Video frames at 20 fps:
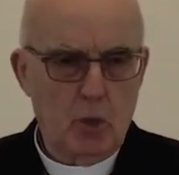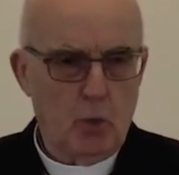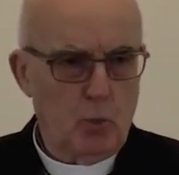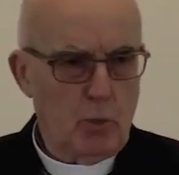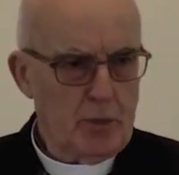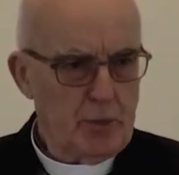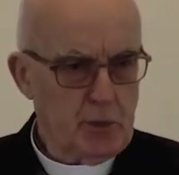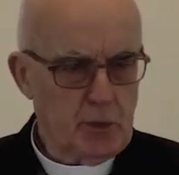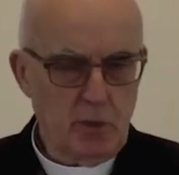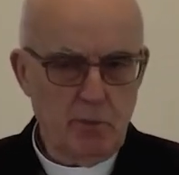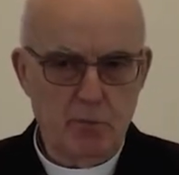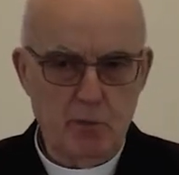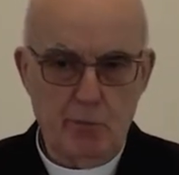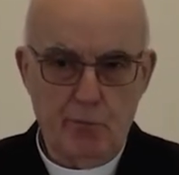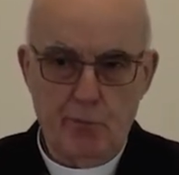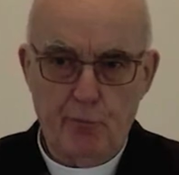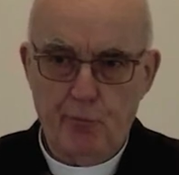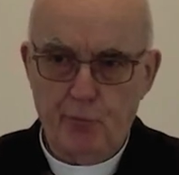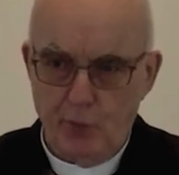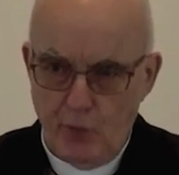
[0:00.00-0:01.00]
were given,
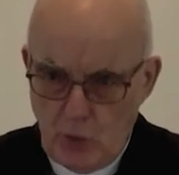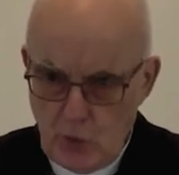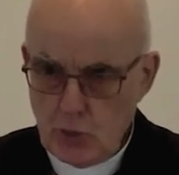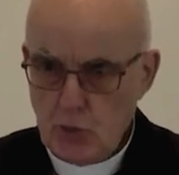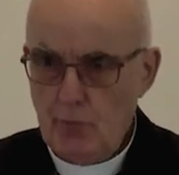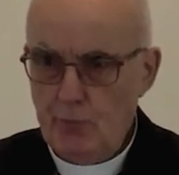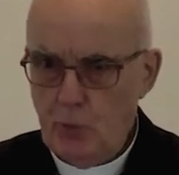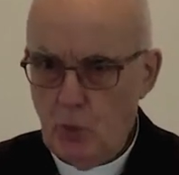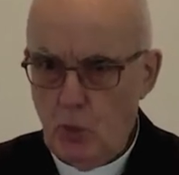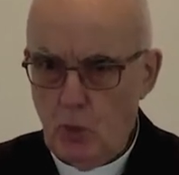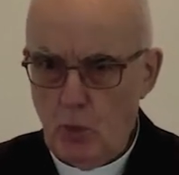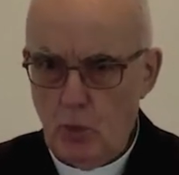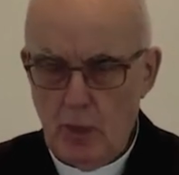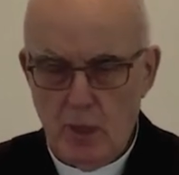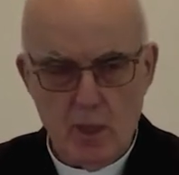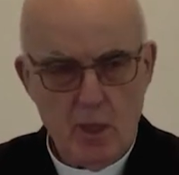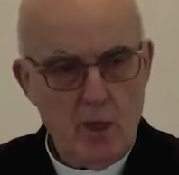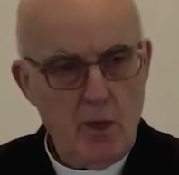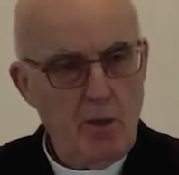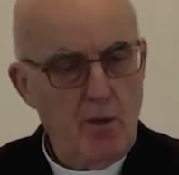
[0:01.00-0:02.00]
first of
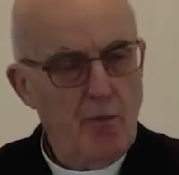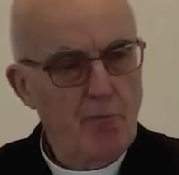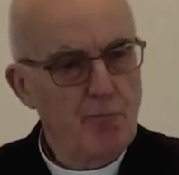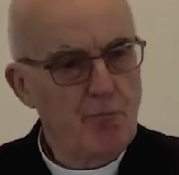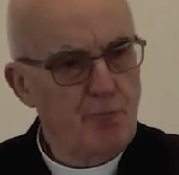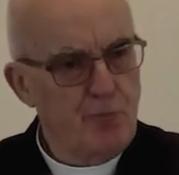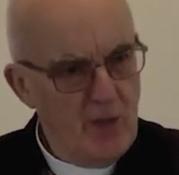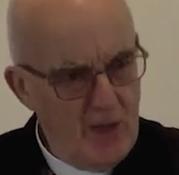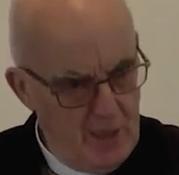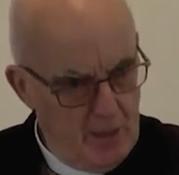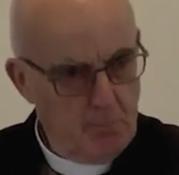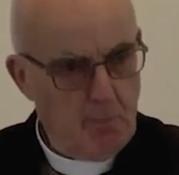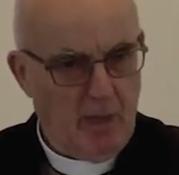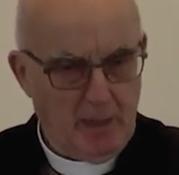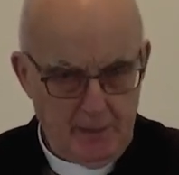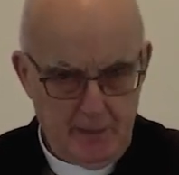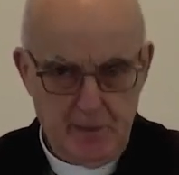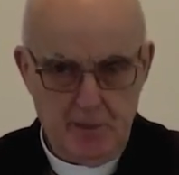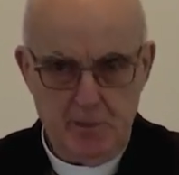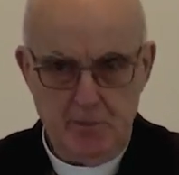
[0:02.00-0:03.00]
all,
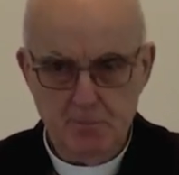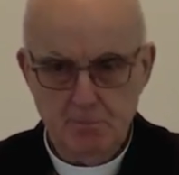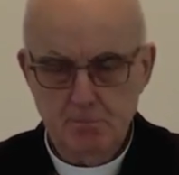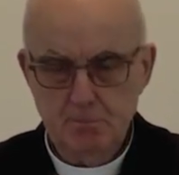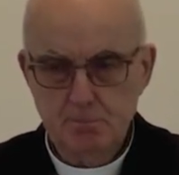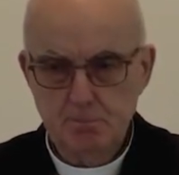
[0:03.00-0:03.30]
verbally.